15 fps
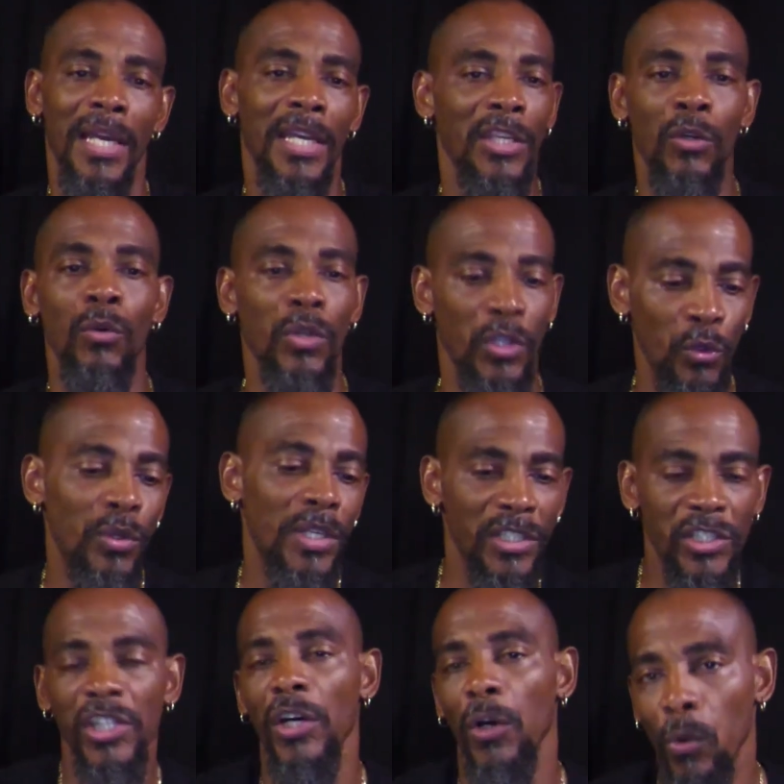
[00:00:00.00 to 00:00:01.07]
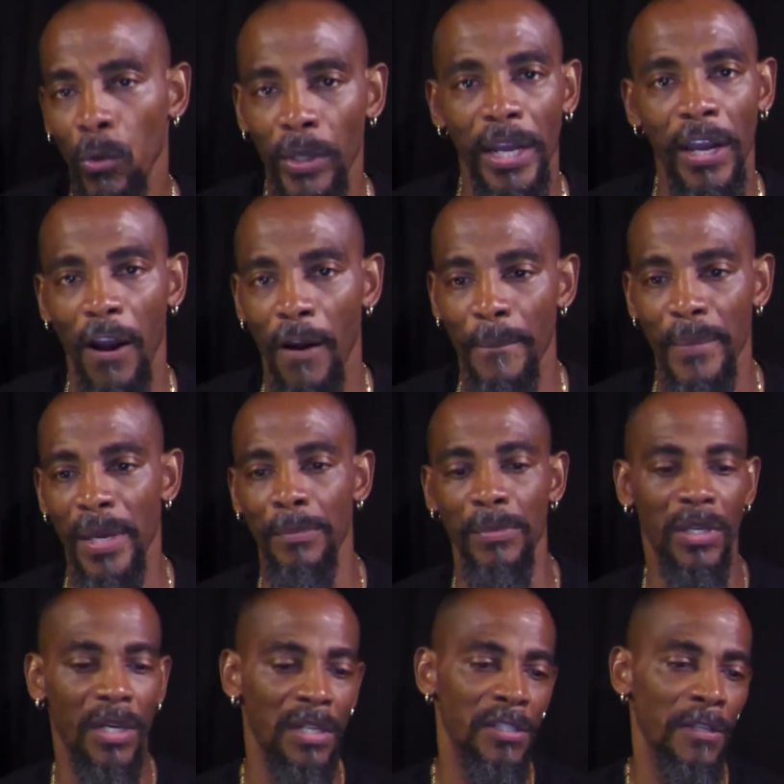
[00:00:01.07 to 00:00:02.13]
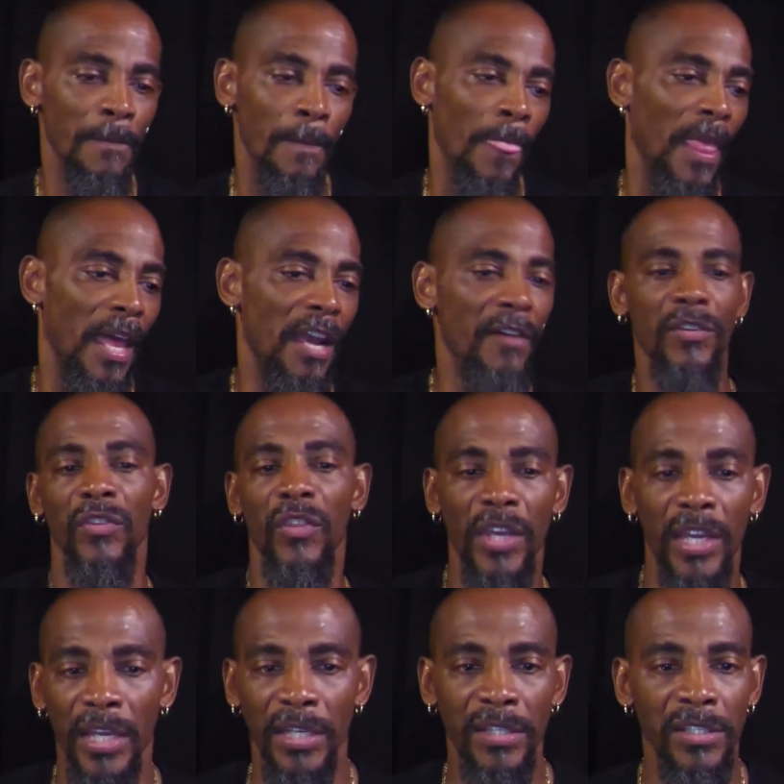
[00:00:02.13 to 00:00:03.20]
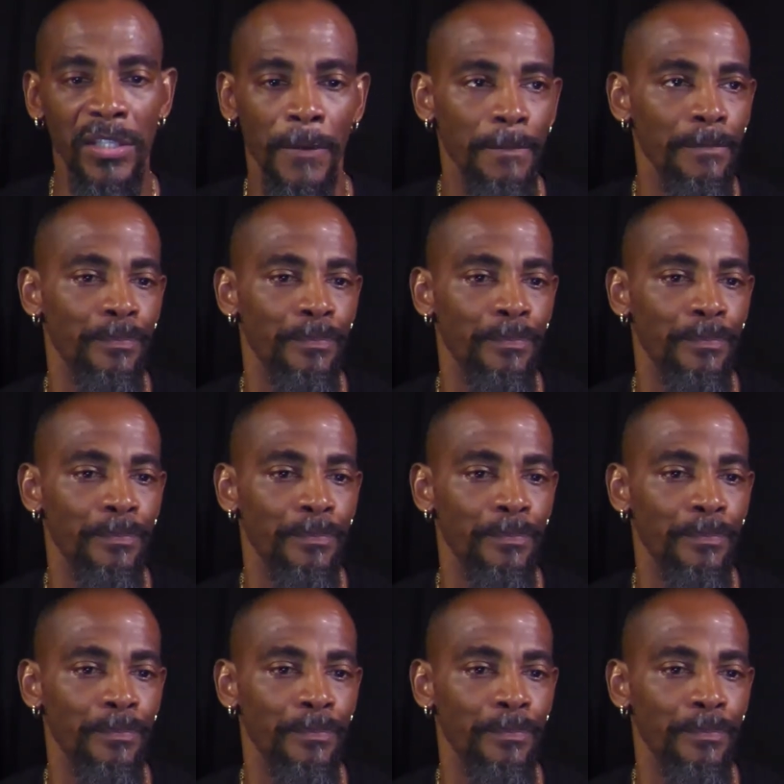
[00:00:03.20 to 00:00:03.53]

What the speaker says: You can tell who they are, man, because everything is,